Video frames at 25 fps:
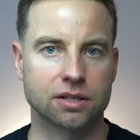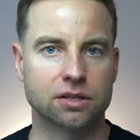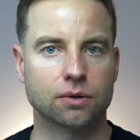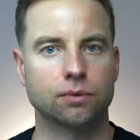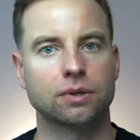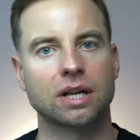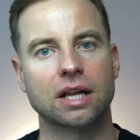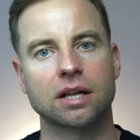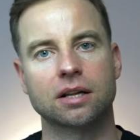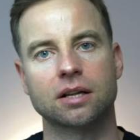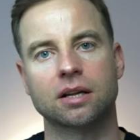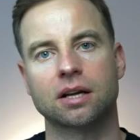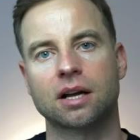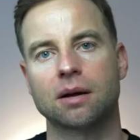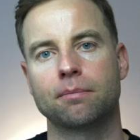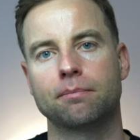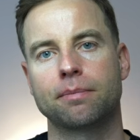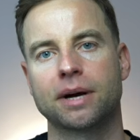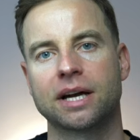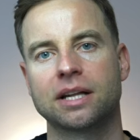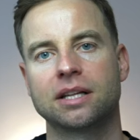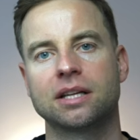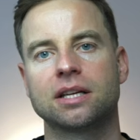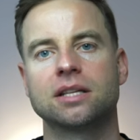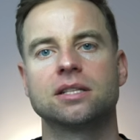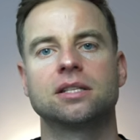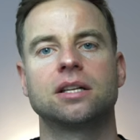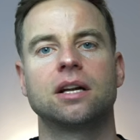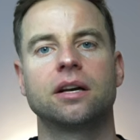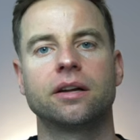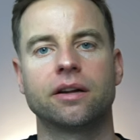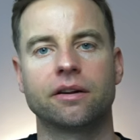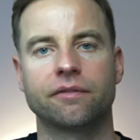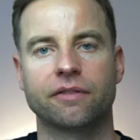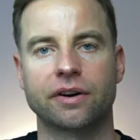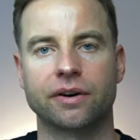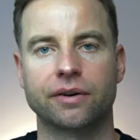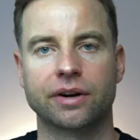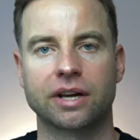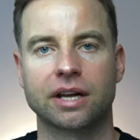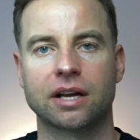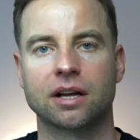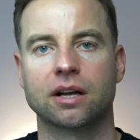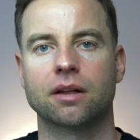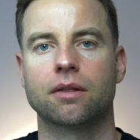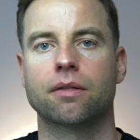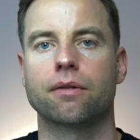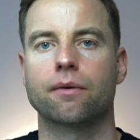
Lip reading: so that campaign is delivering